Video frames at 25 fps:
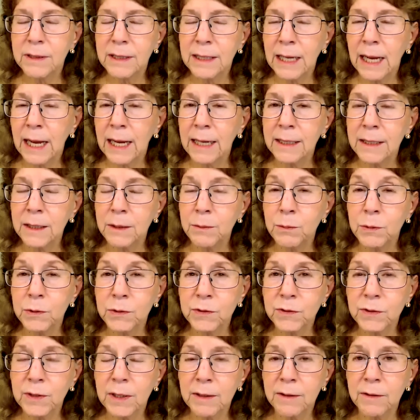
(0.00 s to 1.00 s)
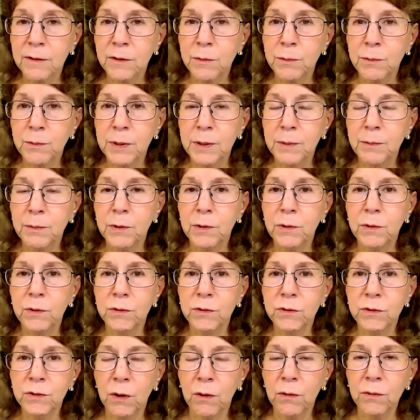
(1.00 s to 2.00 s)
90% of the people
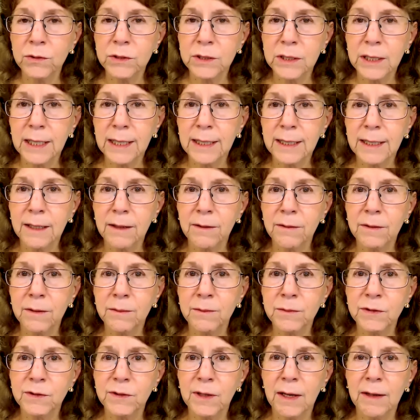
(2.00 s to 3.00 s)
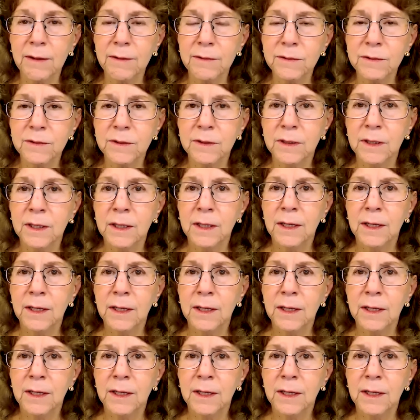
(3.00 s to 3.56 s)
who don't take care of themselves